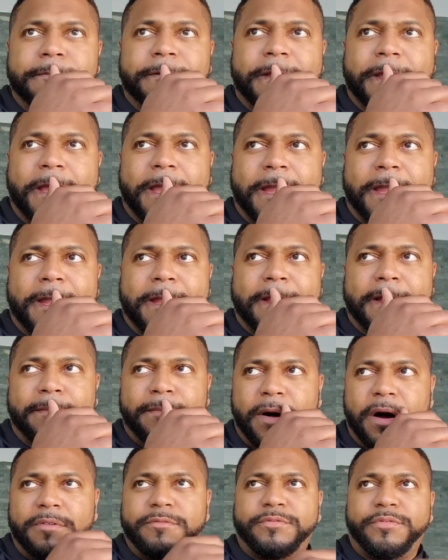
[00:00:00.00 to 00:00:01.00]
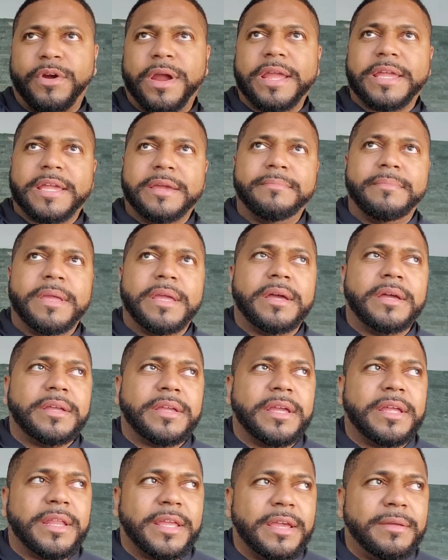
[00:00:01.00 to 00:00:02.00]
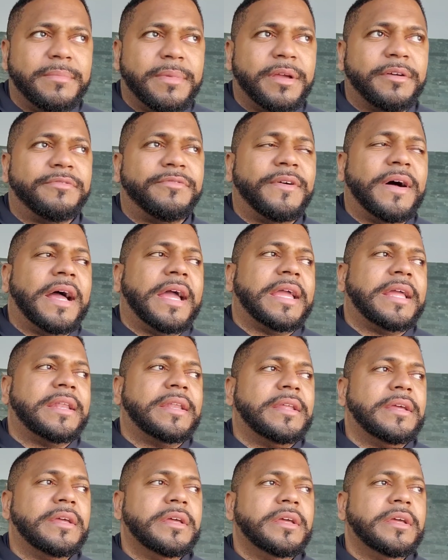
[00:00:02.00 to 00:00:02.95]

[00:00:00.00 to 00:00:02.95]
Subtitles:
"Hey, come on, Frank, get me a fight,"